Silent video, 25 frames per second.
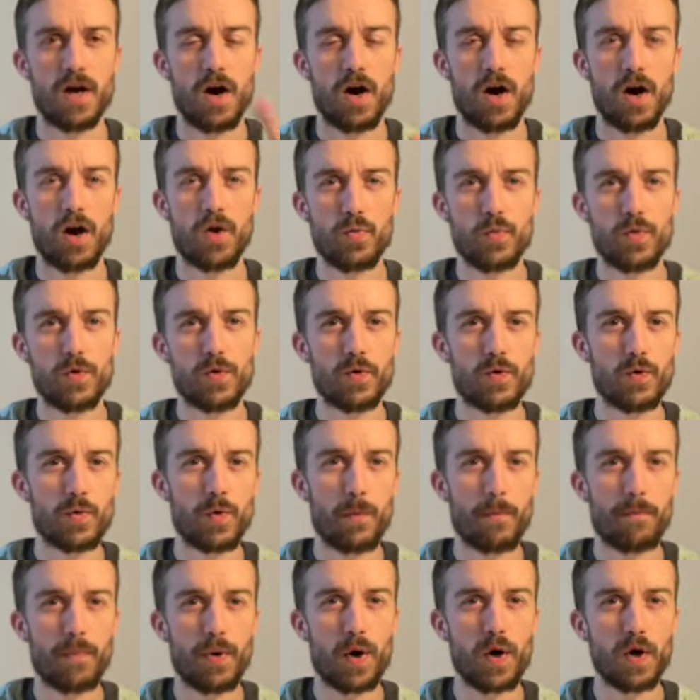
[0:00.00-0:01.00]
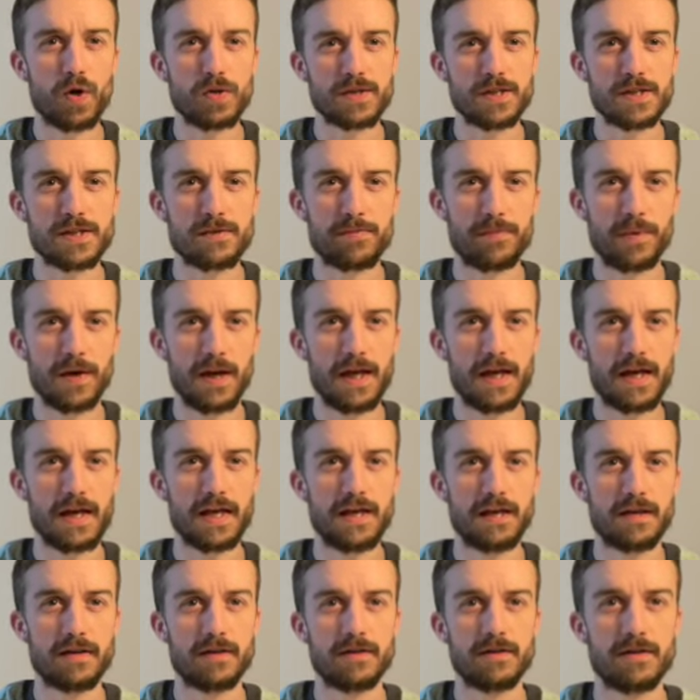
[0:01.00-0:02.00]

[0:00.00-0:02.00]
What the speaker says: I will possibly,